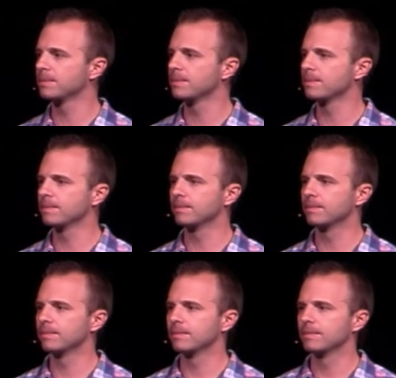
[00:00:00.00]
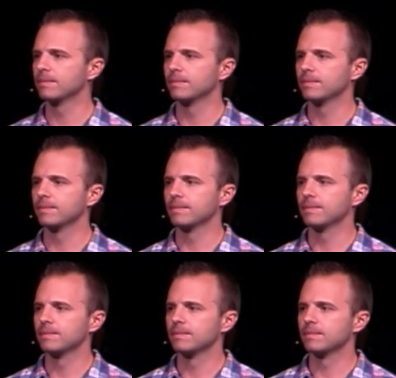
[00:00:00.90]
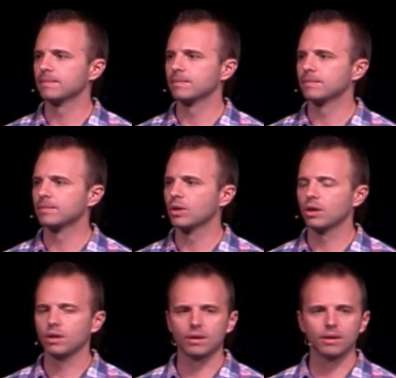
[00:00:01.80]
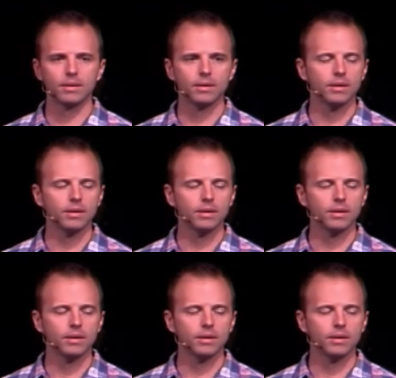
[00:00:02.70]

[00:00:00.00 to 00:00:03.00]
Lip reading: (silence)